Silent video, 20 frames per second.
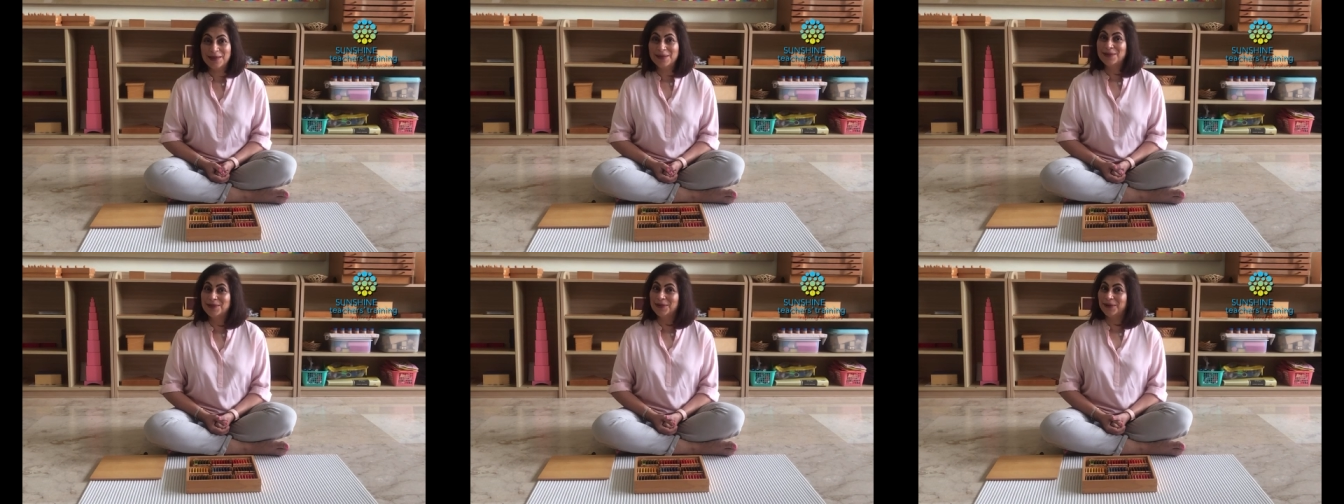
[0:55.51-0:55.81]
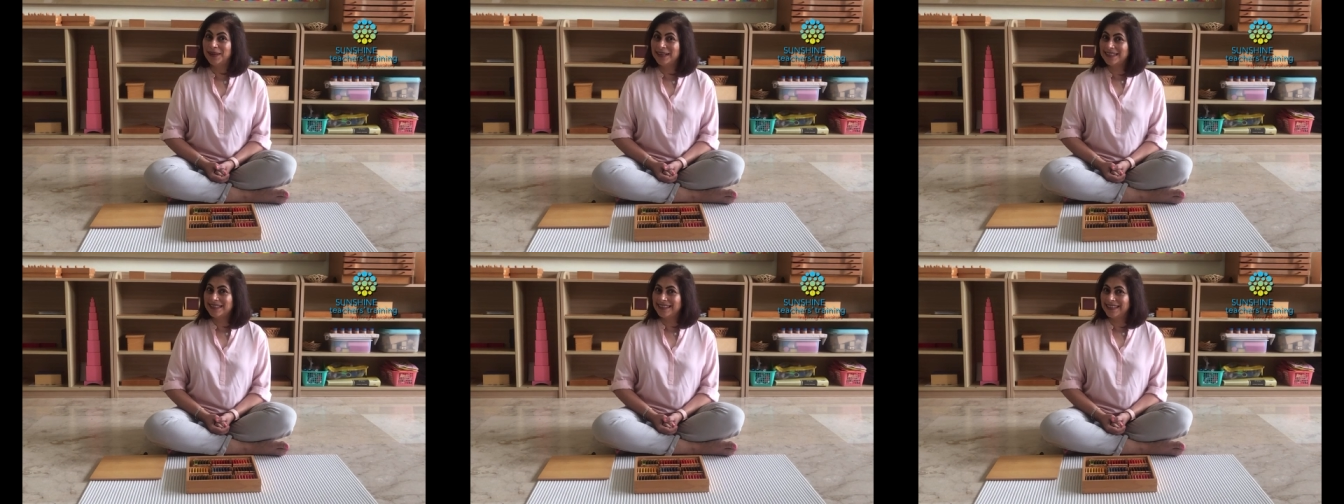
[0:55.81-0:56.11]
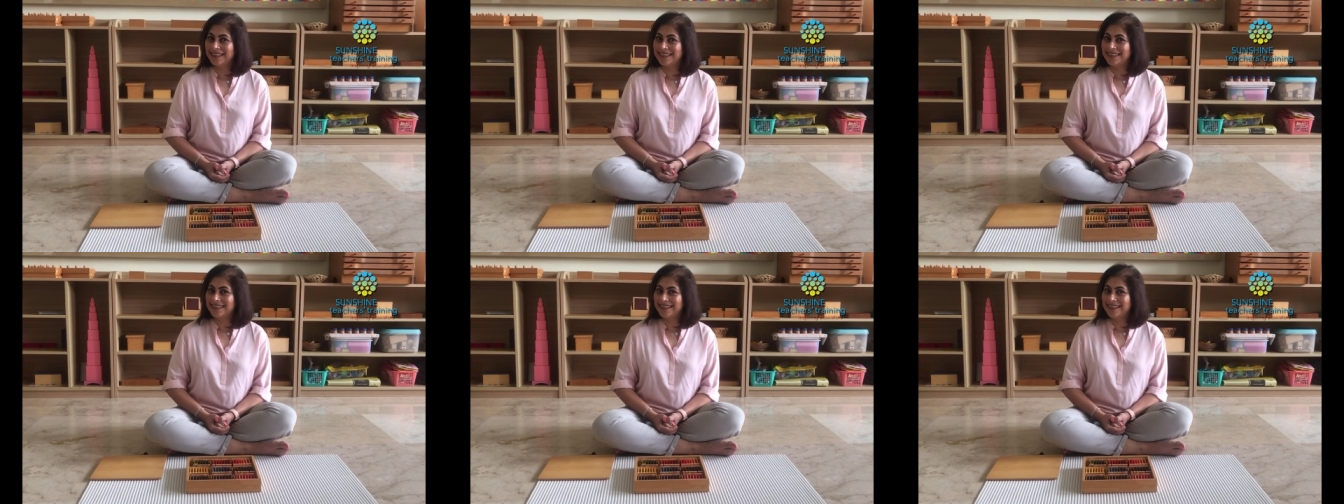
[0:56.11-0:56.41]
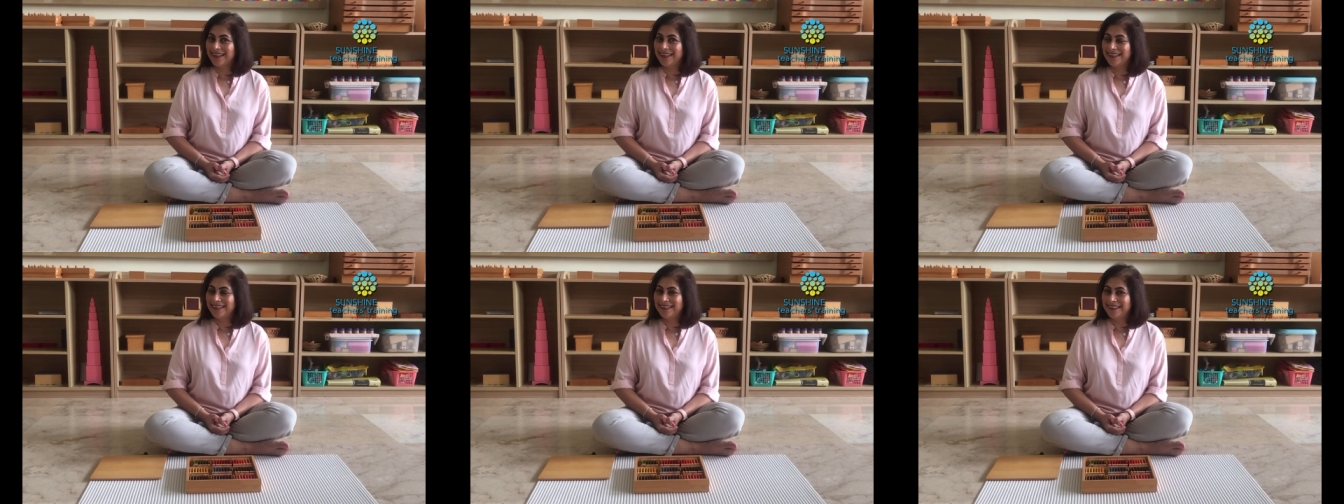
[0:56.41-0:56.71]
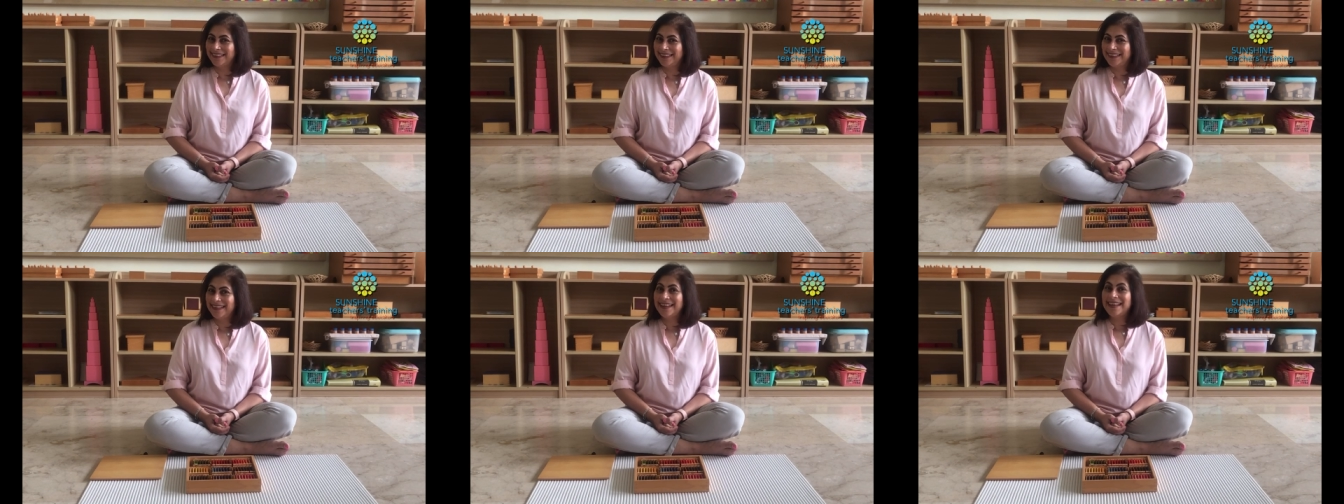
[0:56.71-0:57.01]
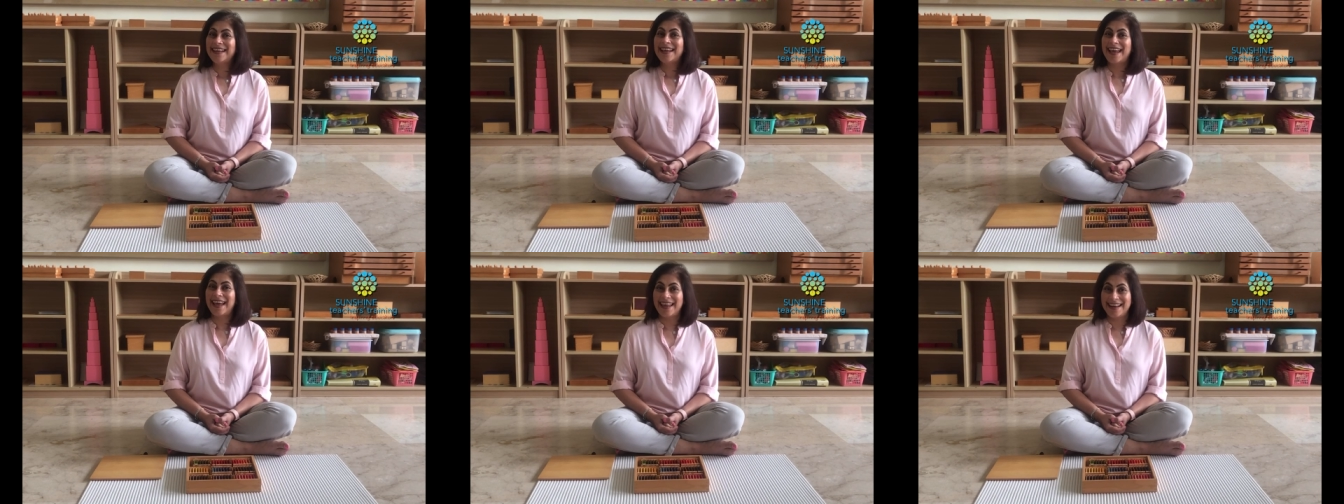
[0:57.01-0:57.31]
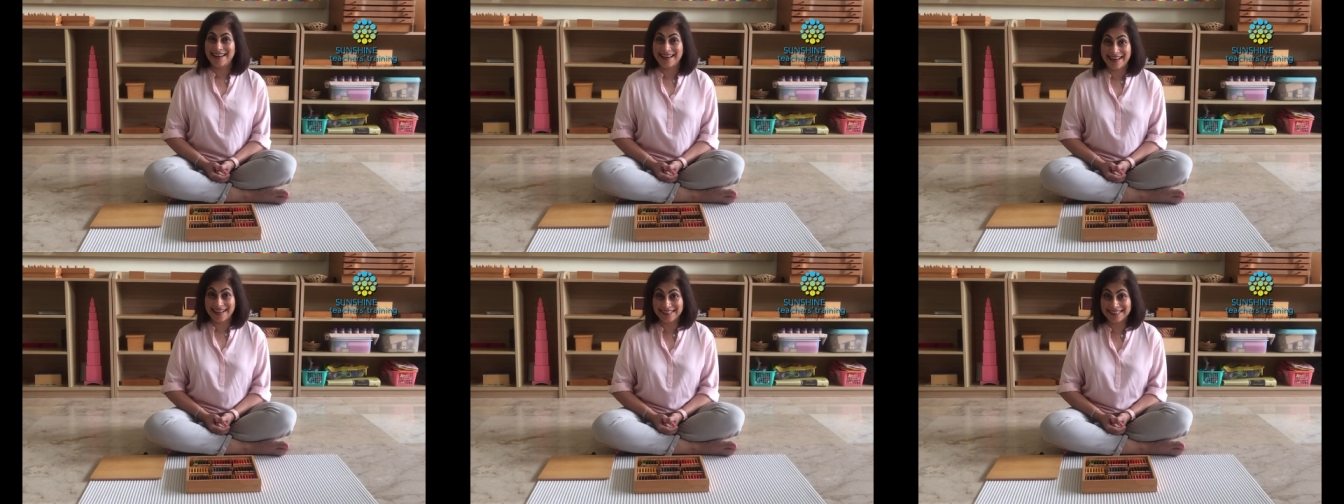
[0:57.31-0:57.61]
So let's get started
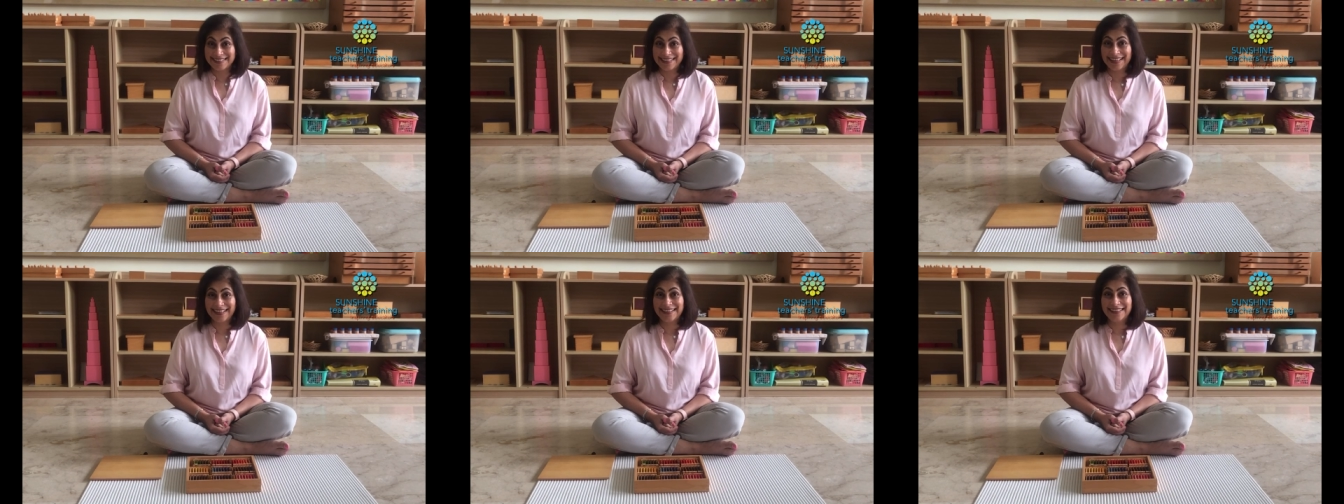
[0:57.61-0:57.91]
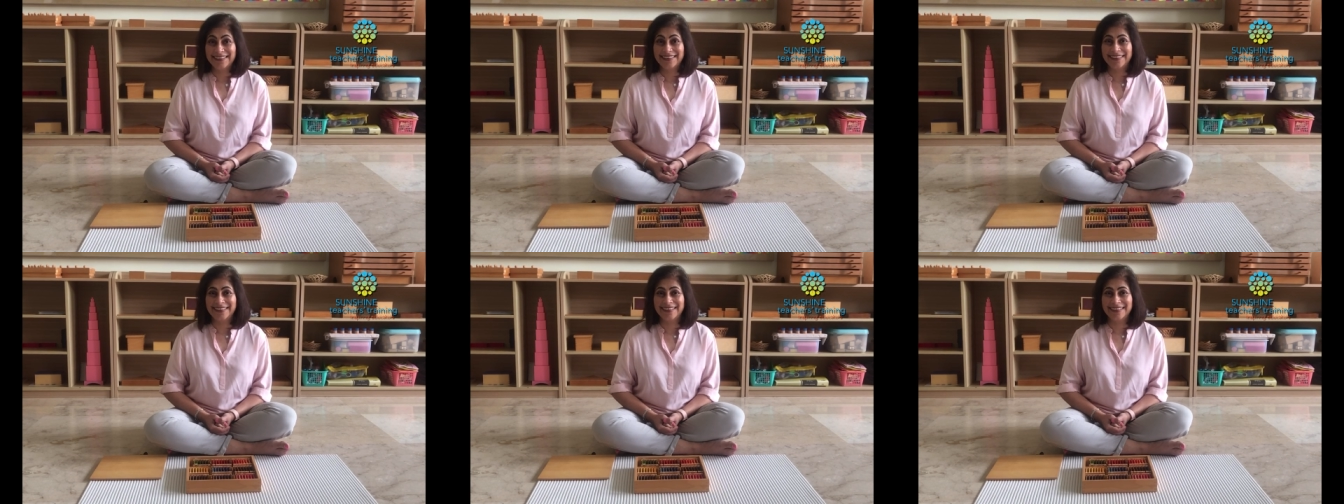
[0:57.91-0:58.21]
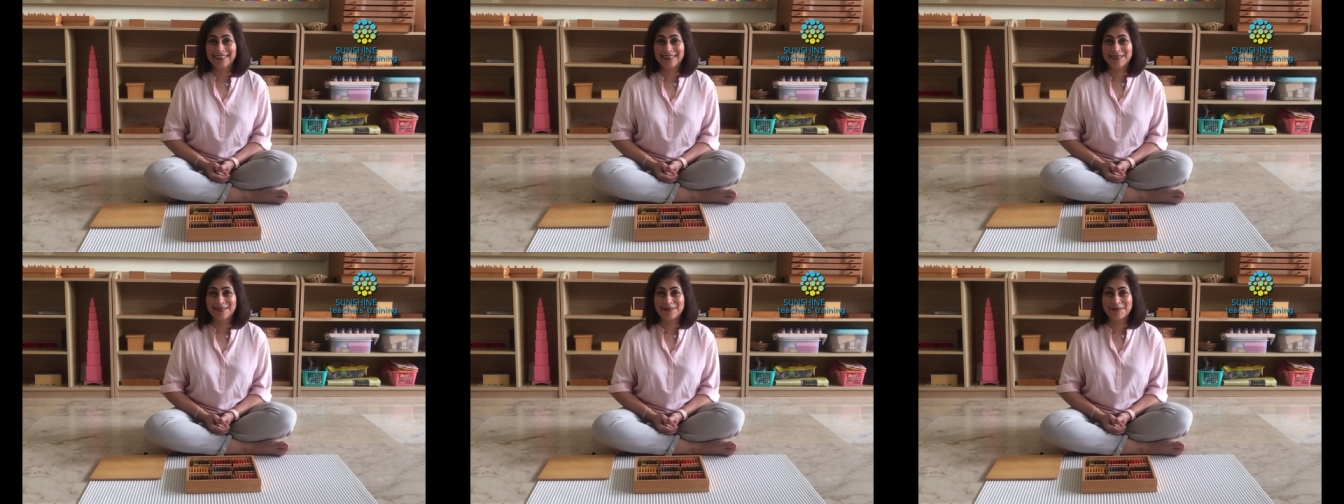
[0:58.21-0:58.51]
and let's get learning.